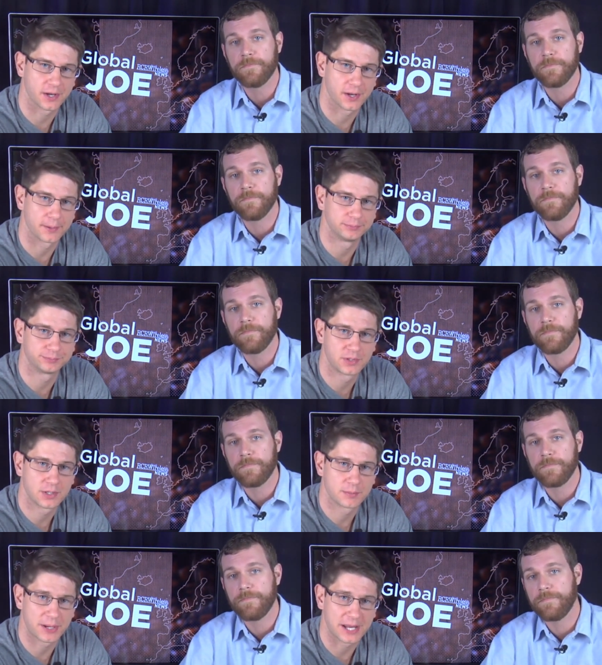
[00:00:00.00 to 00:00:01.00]
Speaker 1: uh,
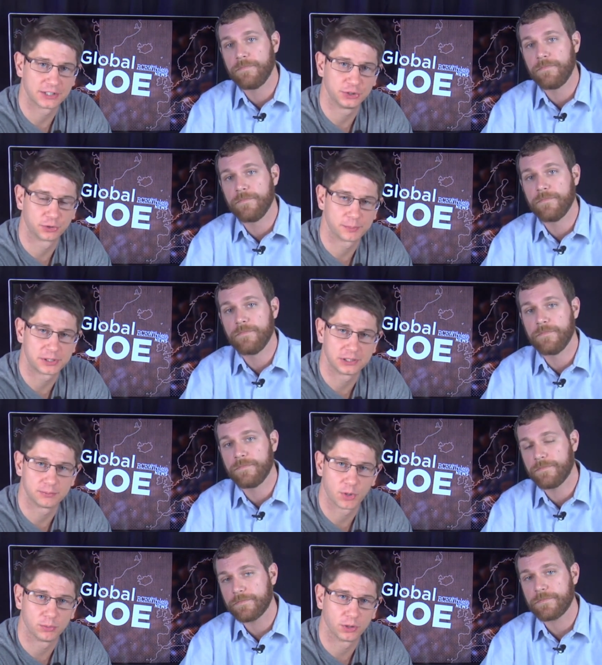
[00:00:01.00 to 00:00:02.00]
pan
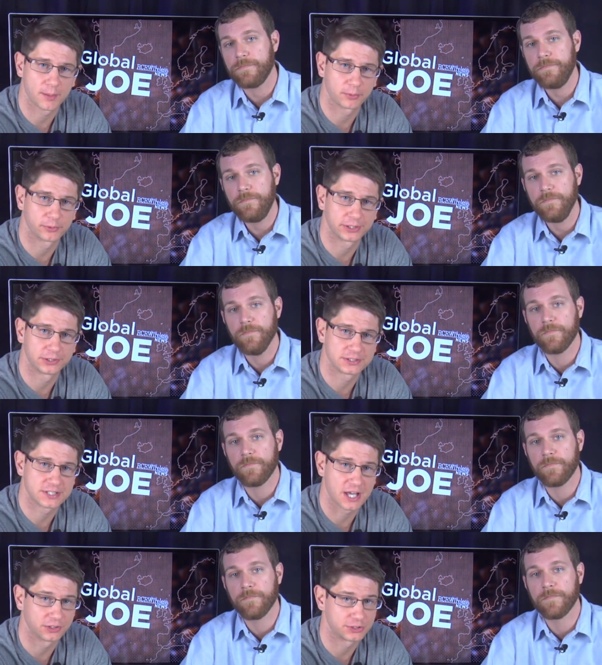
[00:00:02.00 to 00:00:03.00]
European mobile operator
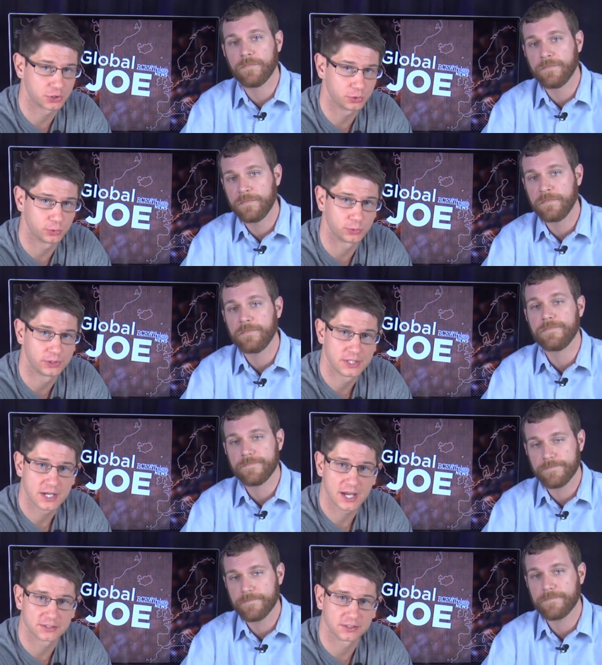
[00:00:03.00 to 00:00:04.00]
Tele2
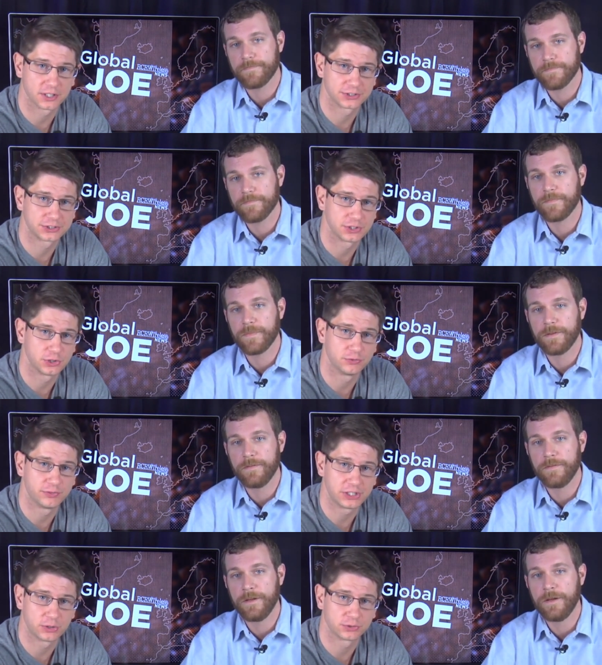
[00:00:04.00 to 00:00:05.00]
has launched a new
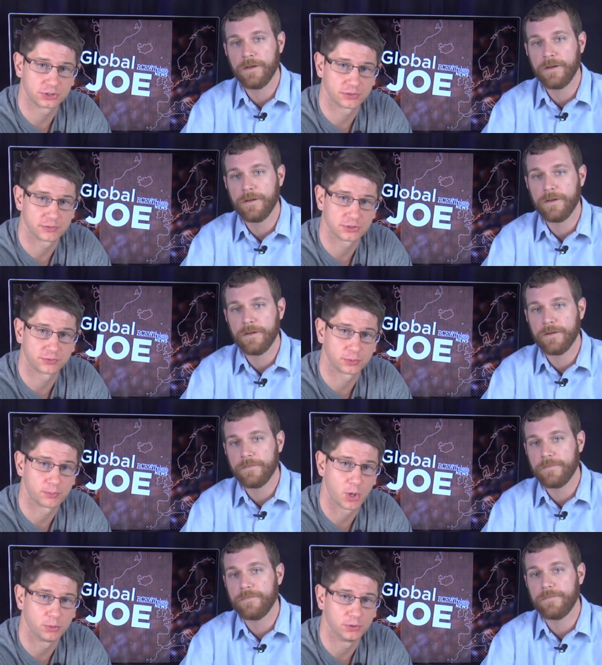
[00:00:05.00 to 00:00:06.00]
video service for
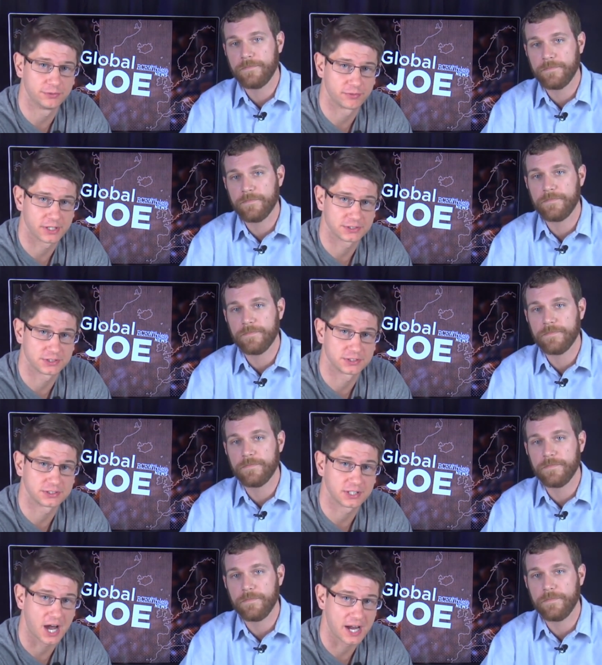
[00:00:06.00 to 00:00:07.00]
mobile
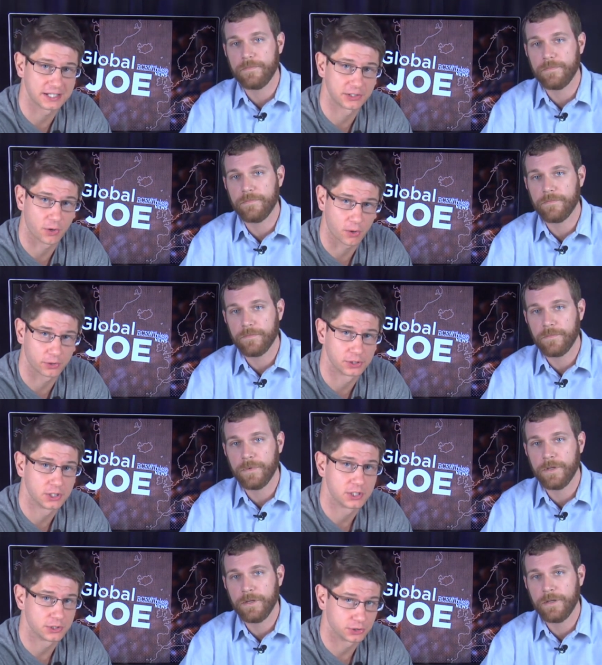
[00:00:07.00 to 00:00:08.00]
devices, INR,
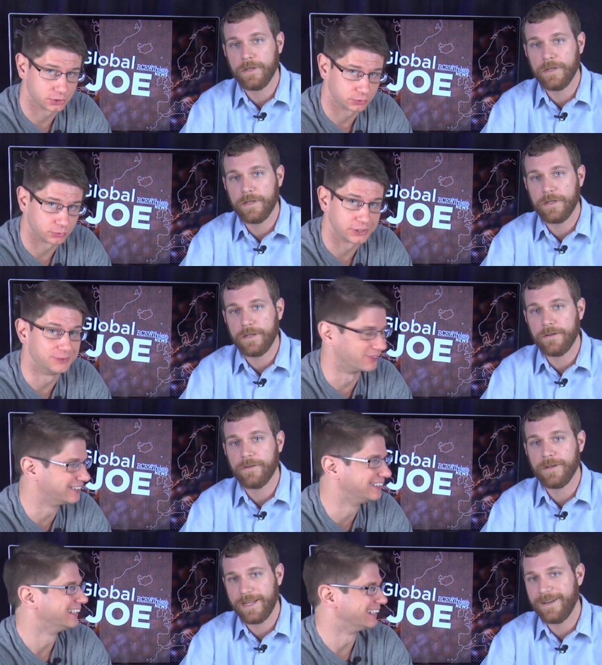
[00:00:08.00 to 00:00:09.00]
in,
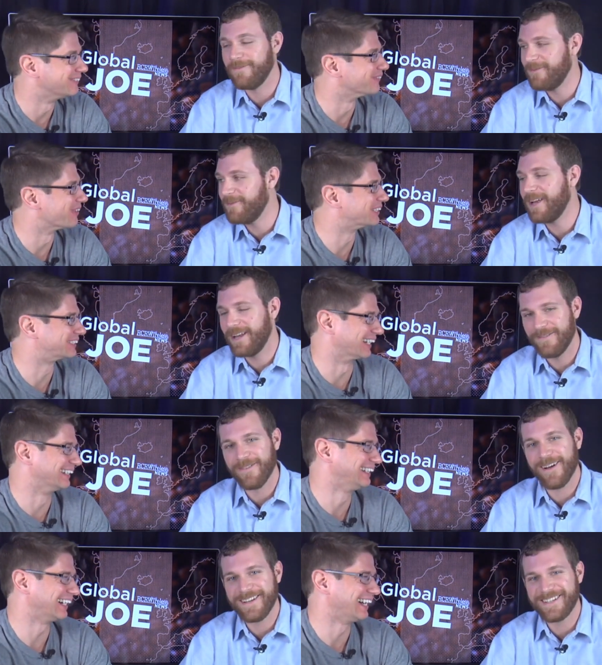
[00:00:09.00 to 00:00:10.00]
in, in Russia. In